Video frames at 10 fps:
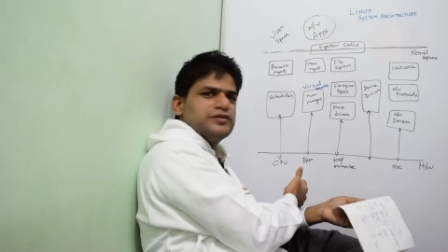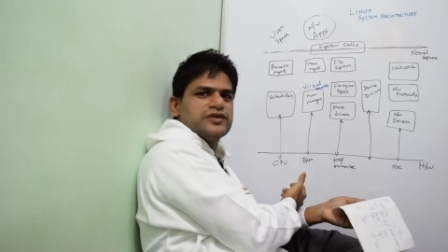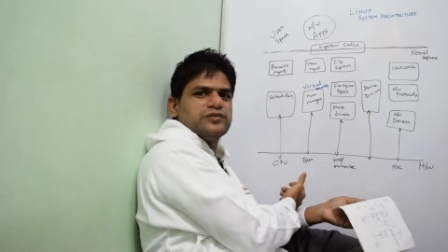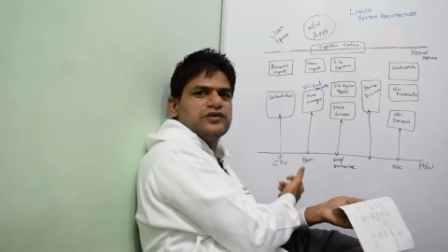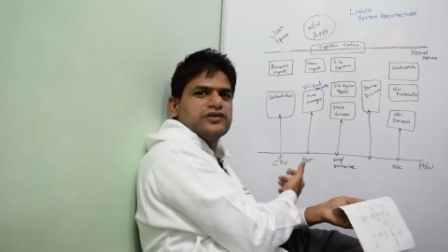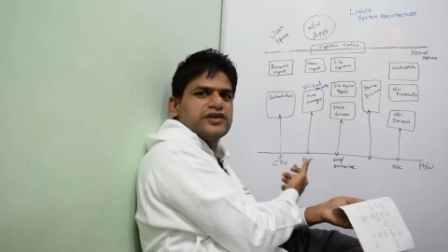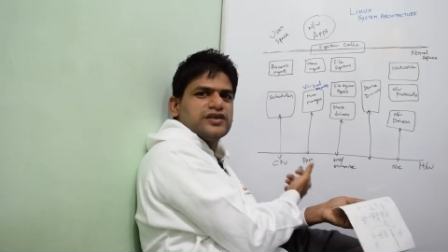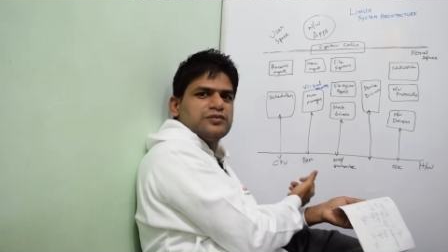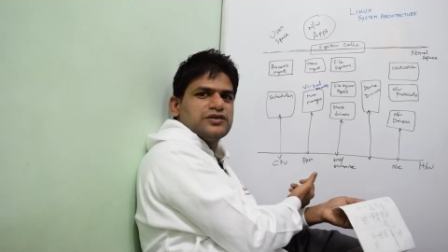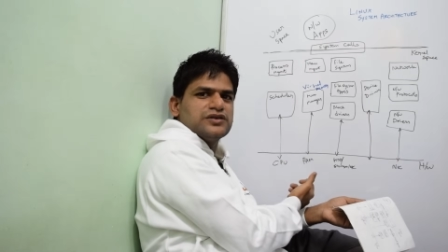is more
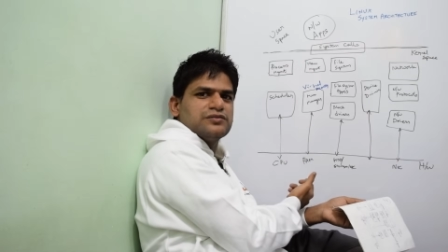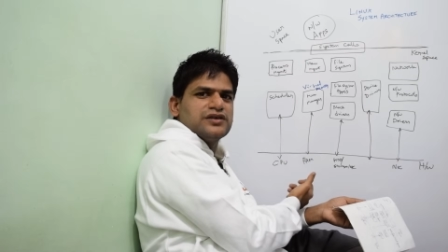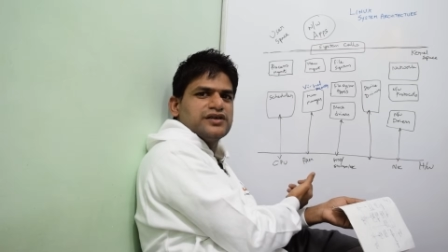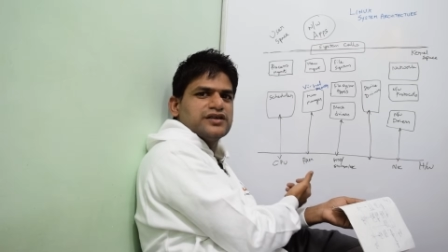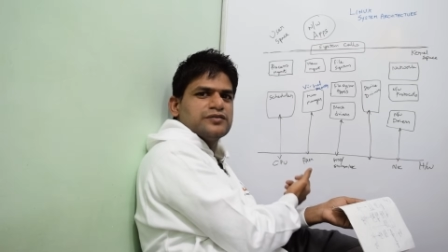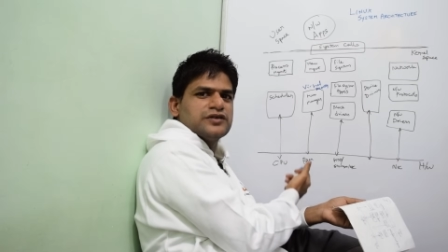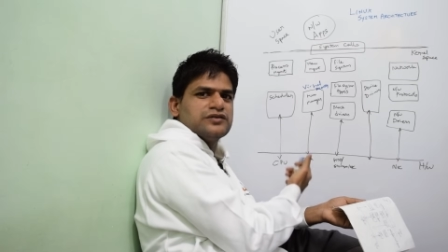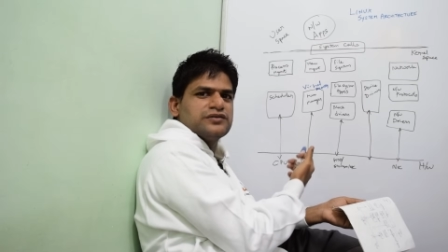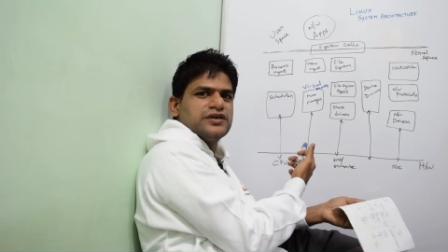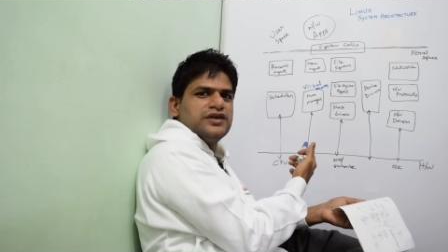responsible in terms
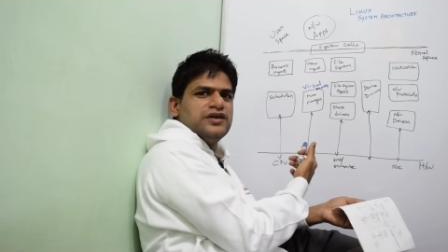of